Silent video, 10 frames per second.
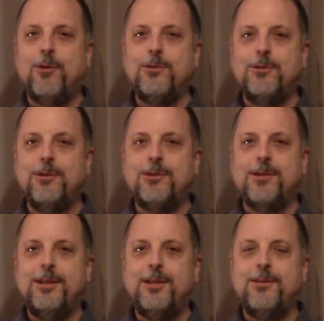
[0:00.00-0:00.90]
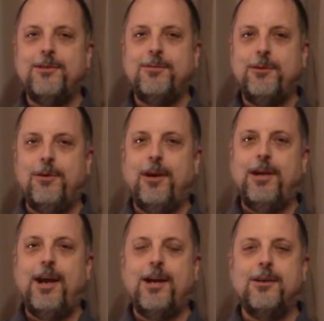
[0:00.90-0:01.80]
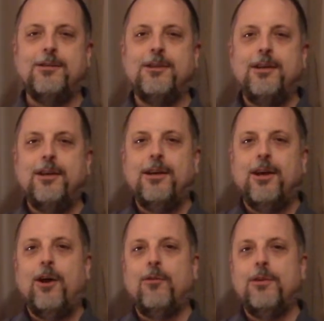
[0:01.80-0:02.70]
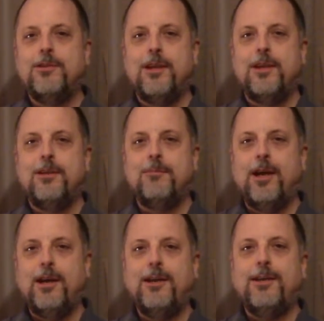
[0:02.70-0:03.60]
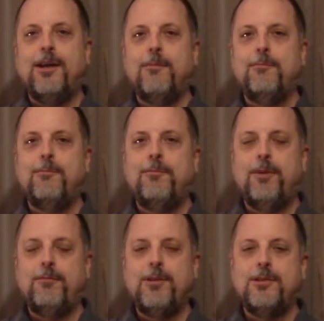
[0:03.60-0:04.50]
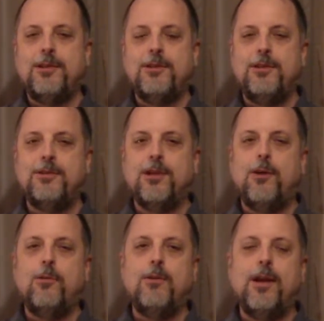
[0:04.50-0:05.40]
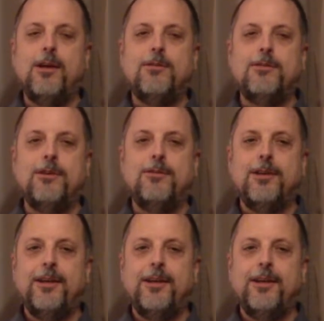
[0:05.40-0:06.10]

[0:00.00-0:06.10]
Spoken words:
As you can see, there's a few gray hairs on this head of mine, and I'm 56 years old now, so